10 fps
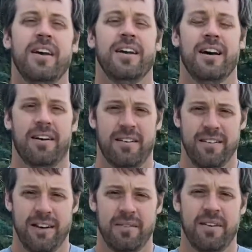Yeah.
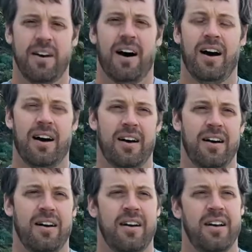Yep.
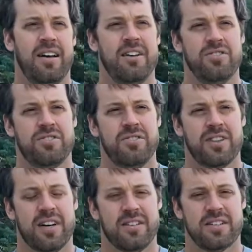In
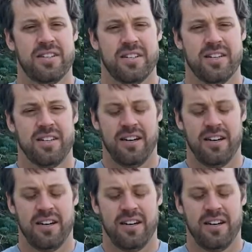2000,